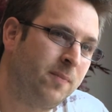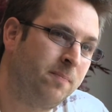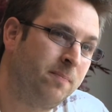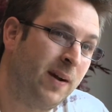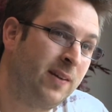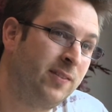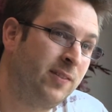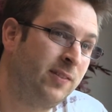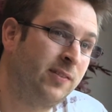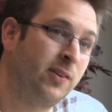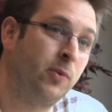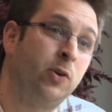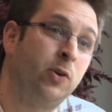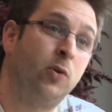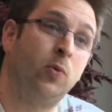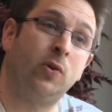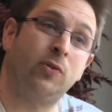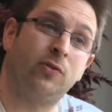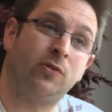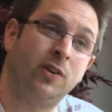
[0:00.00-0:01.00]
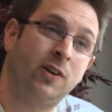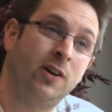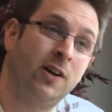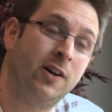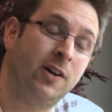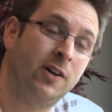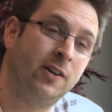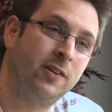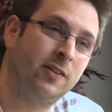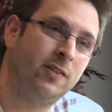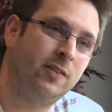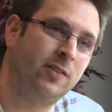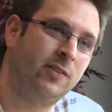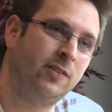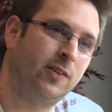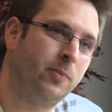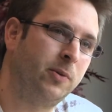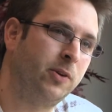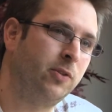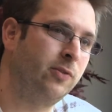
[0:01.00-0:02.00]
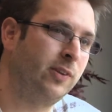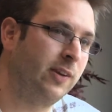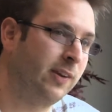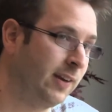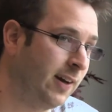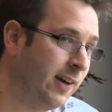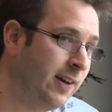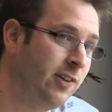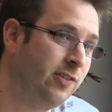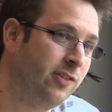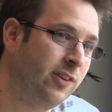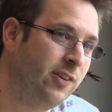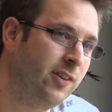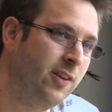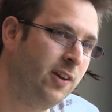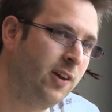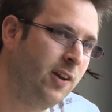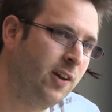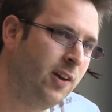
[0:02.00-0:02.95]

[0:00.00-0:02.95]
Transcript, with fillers: basically who wants to learn, someone who's engaging.